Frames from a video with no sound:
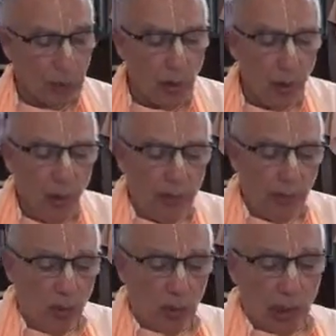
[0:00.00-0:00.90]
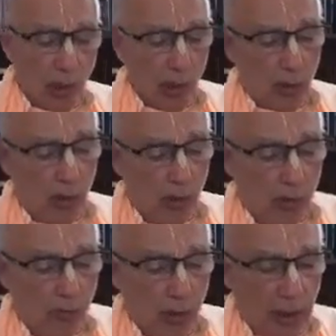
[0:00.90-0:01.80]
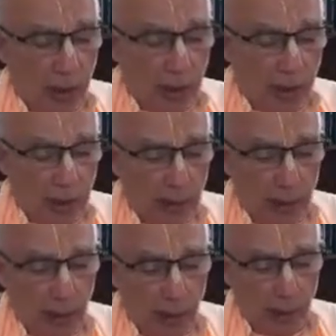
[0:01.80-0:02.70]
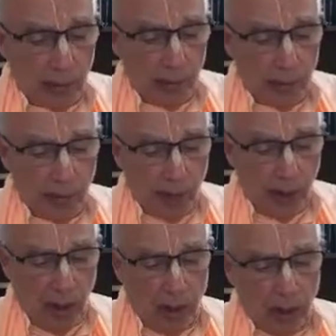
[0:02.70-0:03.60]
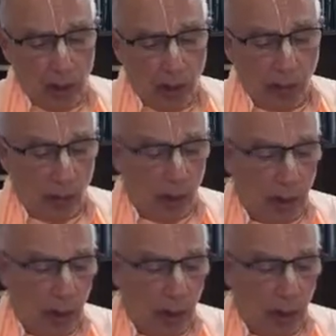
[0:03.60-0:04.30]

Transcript: One more qualified than me is impossible to find in the world,